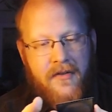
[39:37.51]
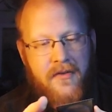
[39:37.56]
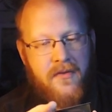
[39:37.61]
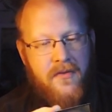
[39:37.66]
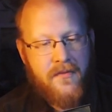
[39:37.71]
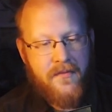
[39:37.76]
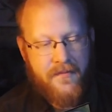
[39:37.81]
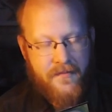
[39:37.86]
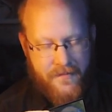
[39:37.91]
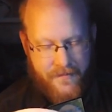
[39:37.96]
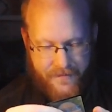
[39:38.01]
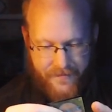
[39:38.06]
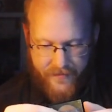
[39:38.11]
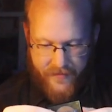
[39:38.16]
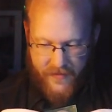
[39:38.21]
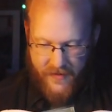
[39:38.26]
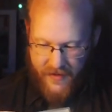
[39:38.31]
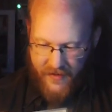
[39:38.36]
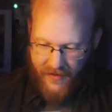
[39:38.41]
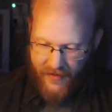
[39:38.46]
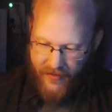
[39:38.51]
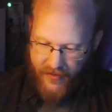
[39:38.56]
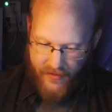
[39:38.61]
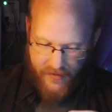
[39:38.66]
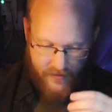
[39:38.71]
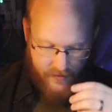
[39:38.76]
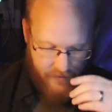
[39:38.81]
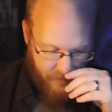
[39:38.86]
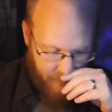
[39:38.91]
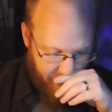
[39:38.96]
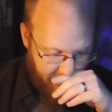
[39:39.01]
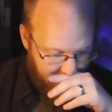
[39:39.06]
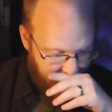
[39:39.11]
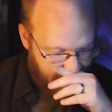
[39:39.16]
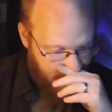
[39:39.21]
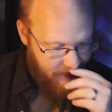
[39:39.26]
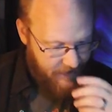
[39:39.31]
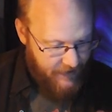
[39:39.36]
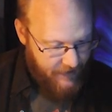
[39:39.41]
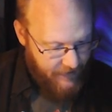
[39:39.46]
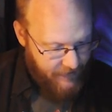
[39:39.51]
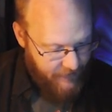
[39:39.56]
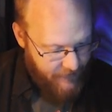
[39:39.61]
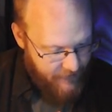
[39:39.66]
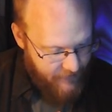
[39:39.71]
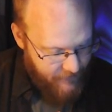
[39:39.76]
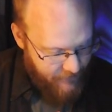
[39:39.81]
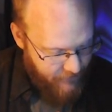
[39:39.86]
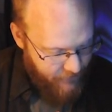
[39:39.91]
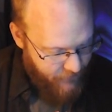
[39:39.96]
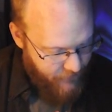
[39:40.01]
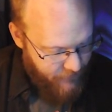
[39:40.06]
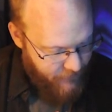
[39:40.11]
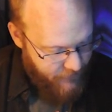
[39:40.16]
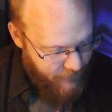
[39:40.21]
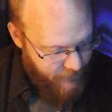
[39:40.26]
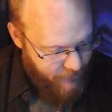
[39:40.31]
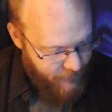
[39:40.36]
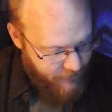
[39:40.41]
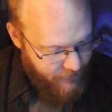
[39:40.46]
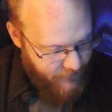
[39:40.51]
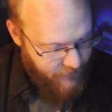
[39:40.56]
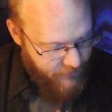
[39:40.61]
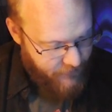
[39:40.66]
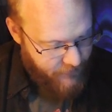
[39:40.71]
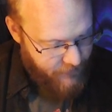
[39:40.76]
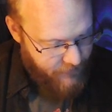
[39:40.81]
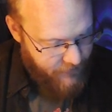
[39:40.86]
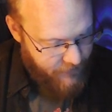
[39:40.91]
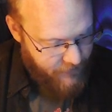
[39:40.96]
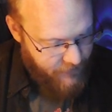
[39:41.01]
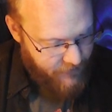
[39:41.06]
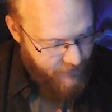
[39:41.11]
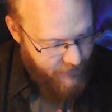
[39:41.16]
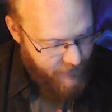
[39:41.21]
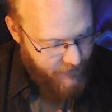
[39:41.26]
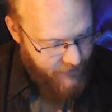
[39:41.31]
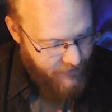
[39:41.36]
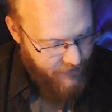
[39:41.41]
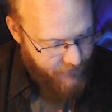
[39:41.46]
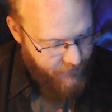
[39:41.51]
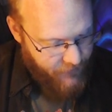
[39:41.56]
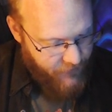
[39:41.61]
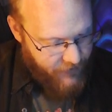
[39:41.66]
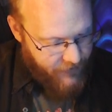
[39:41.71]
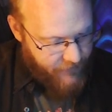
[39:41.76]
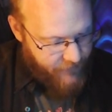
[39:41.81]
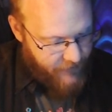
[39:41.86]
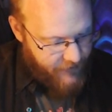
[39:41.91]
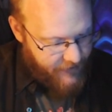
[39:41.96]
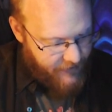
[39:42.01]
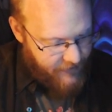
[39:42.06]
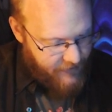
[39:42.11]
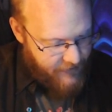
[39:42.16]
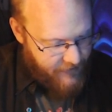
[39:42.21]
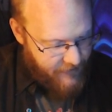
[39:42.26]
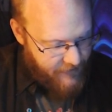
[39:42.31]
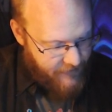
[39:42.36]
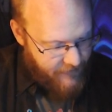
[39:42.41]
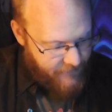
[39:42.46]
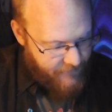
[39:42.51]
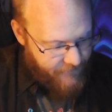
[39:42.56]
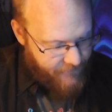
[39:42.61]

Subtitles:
Very cool. I'm going to take this one and put it right